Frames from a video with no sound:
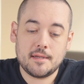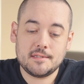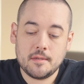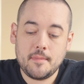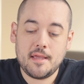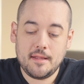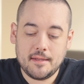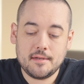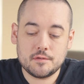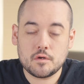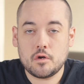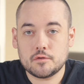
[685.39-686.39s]
To me, it
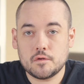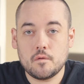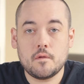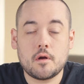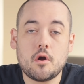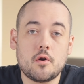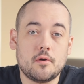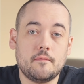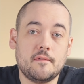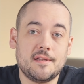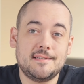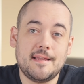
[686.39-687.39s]
is also the card
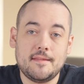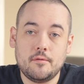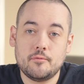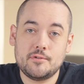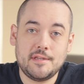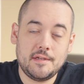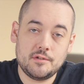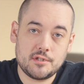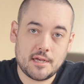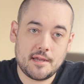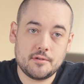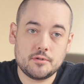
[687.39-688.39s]
of a daily routine
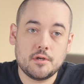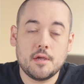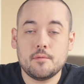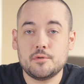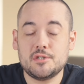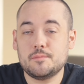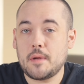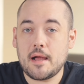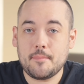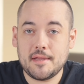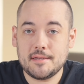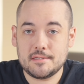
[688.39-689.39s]
change, which is
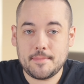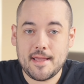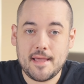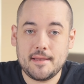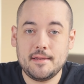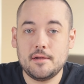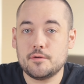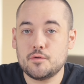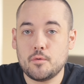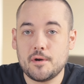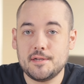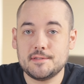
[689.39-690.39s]
popping into my head here,
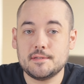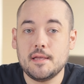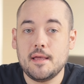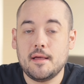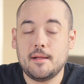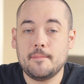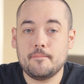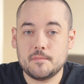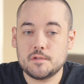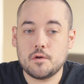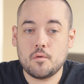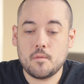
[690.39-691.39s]
Taurus.
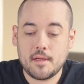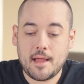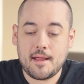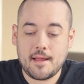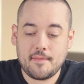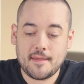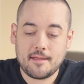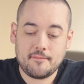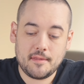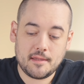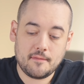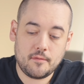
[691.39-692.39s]
So I
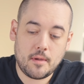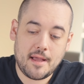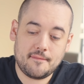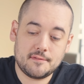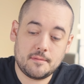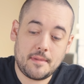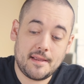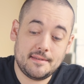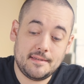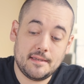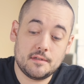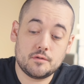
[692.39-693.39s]
feel like if you have some
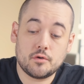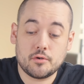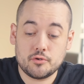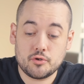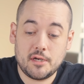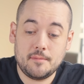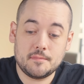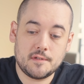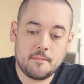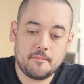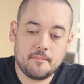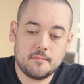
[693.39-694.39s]
ideas or a dream,
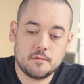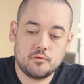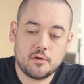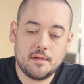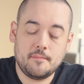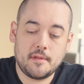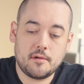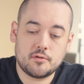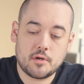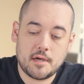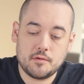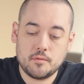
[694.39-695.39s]
some dream that you're
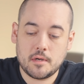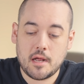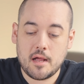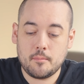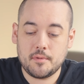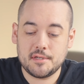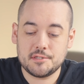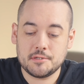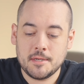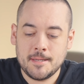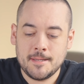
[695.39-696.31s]
trying to accomplish,